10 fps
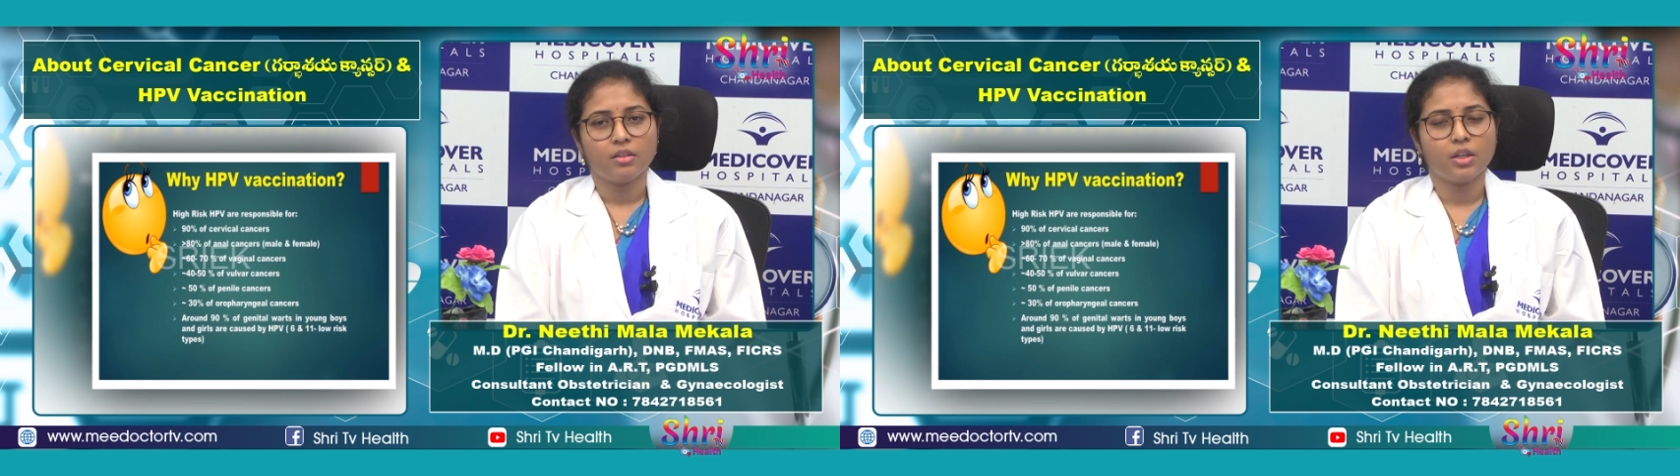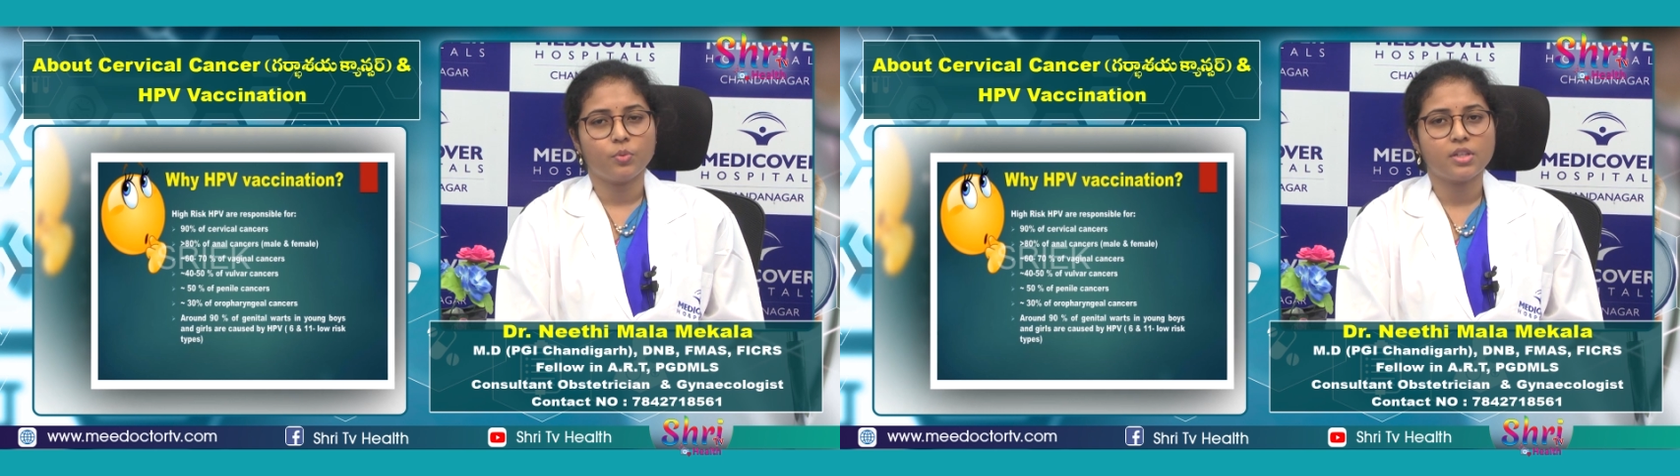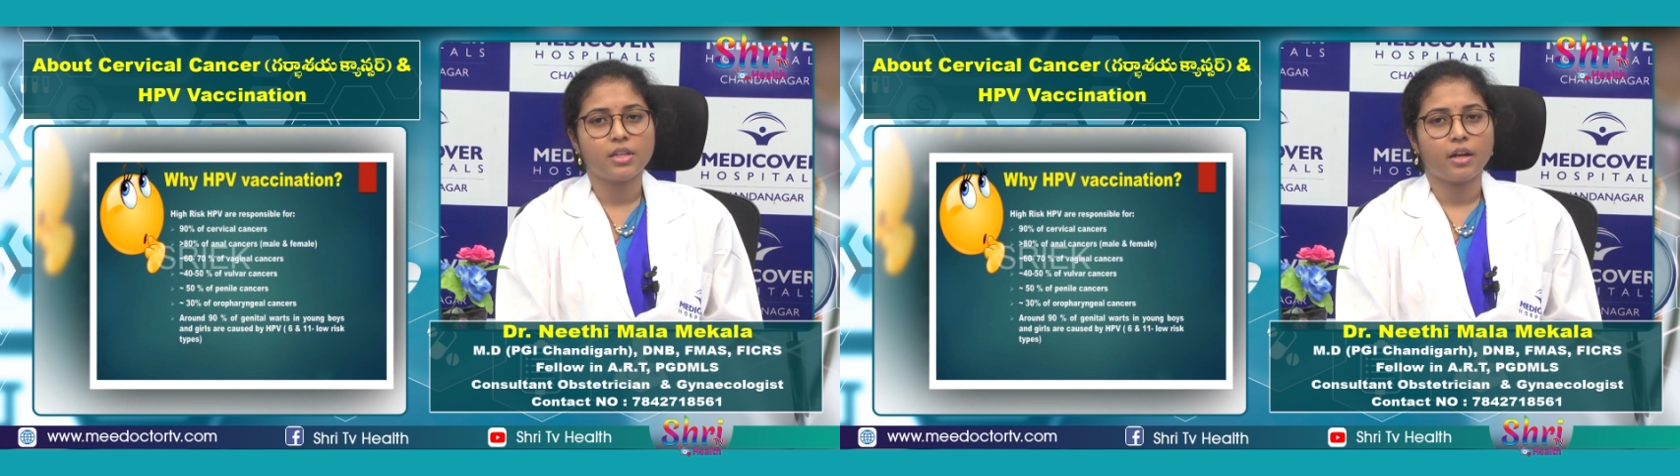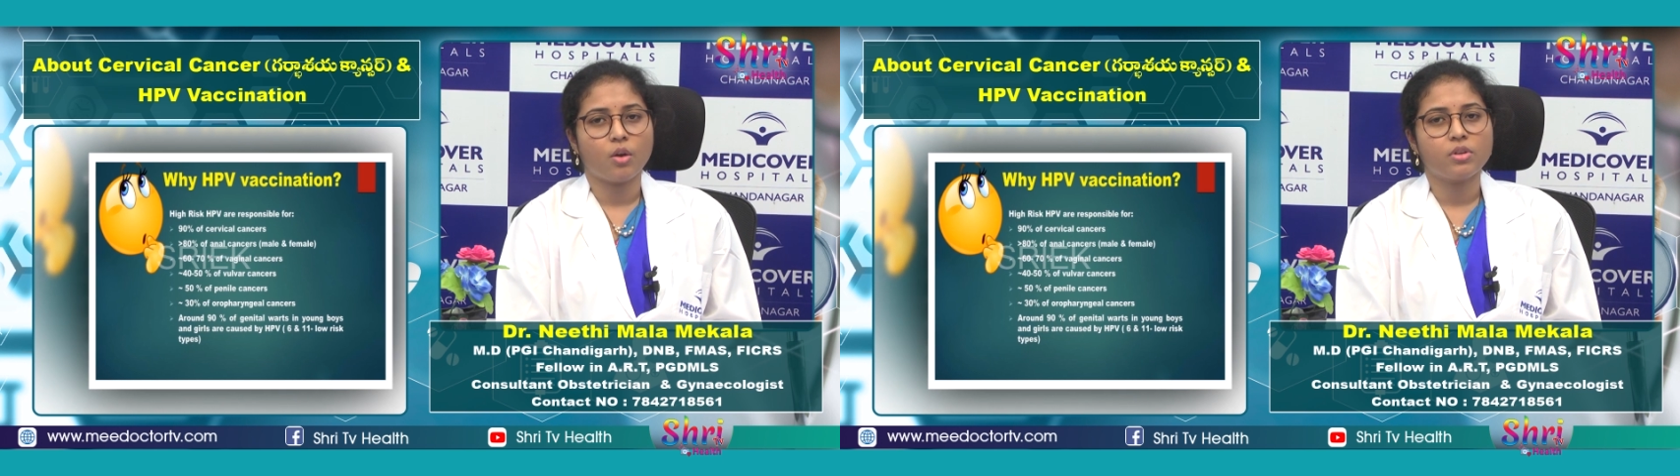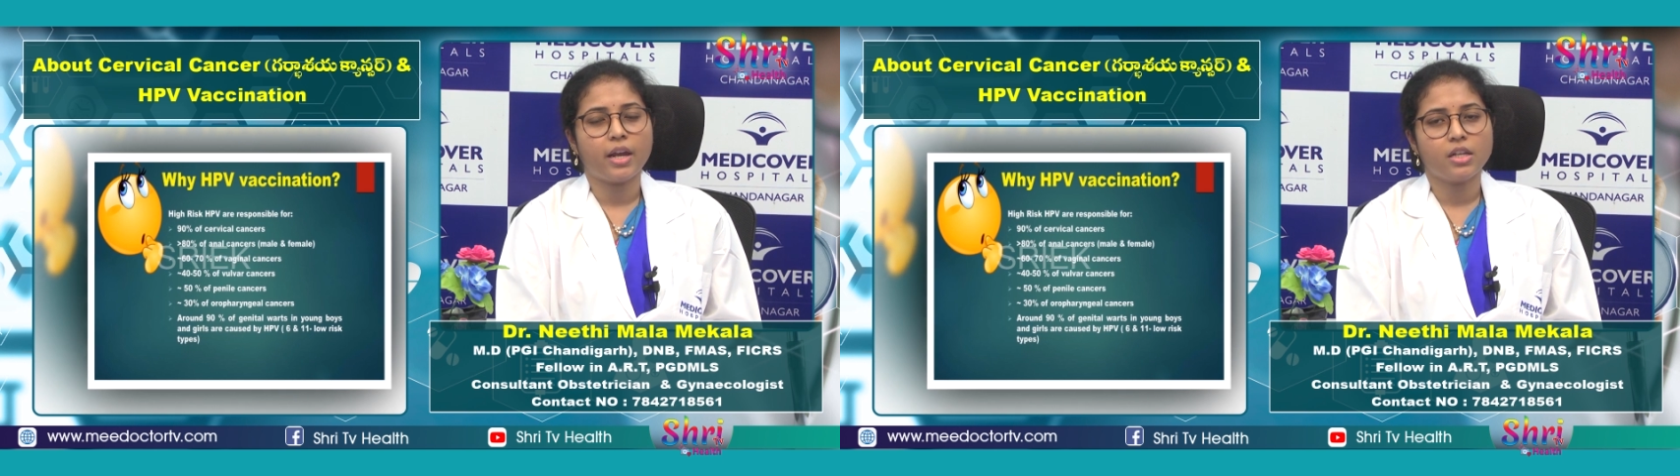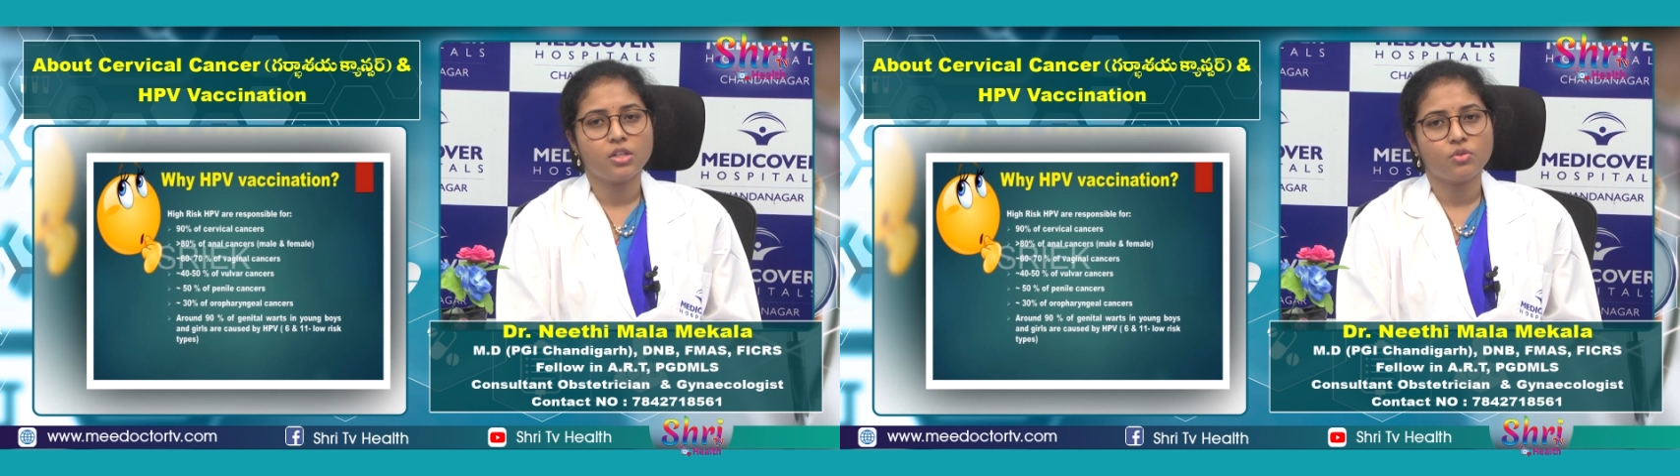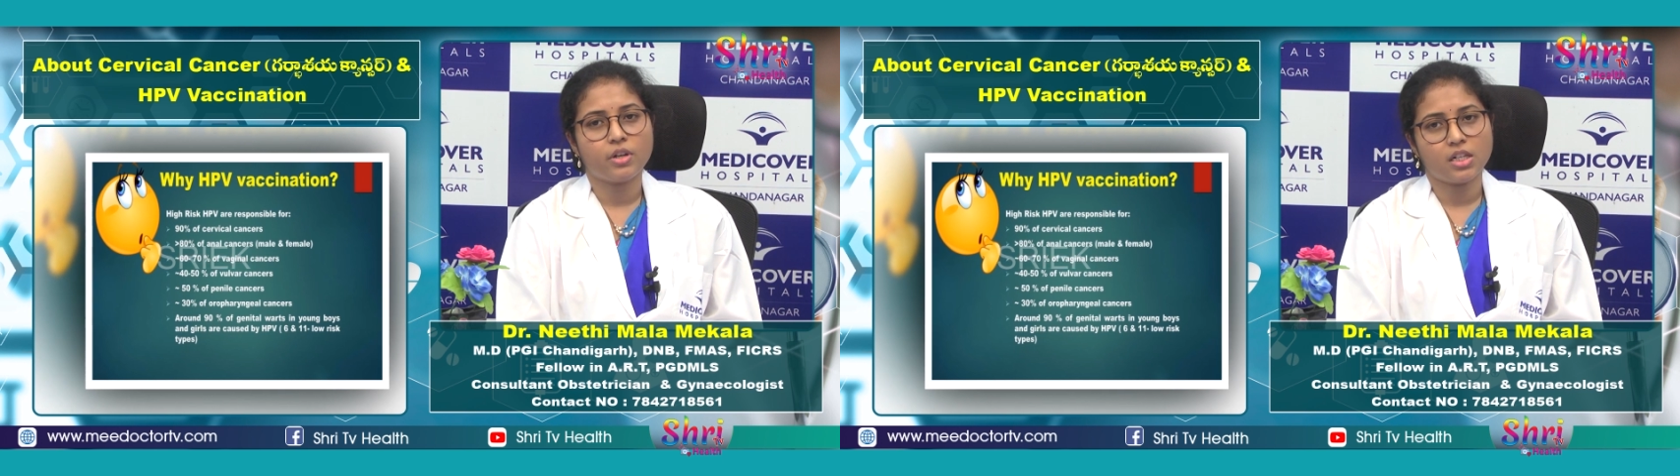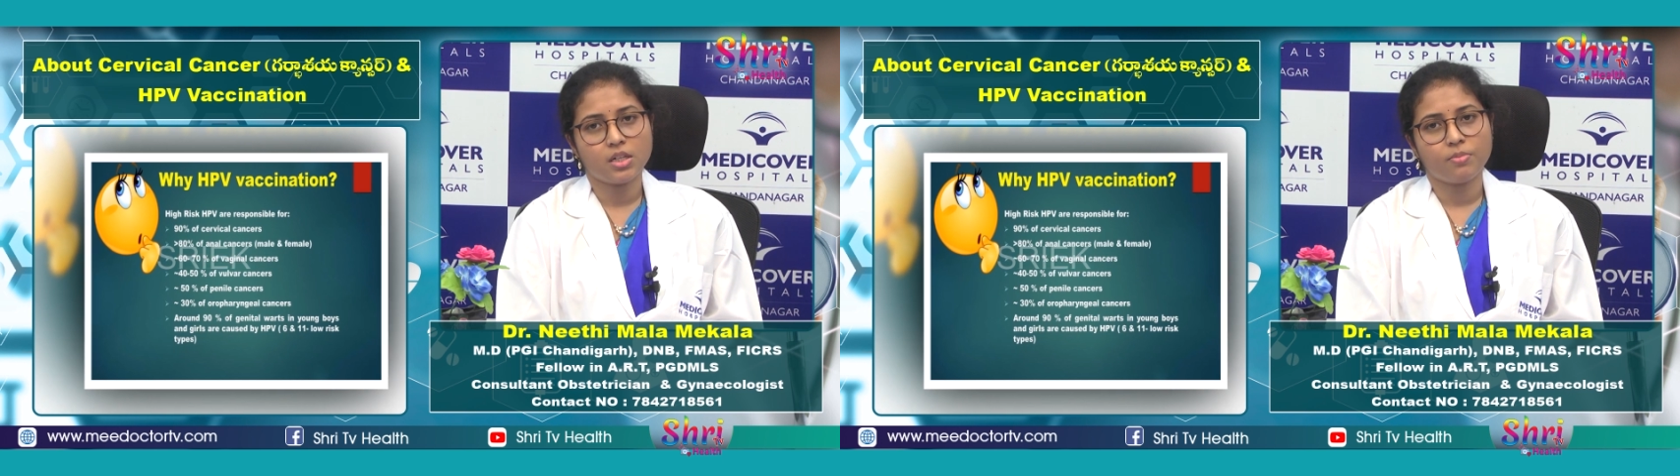there was around 80 to 90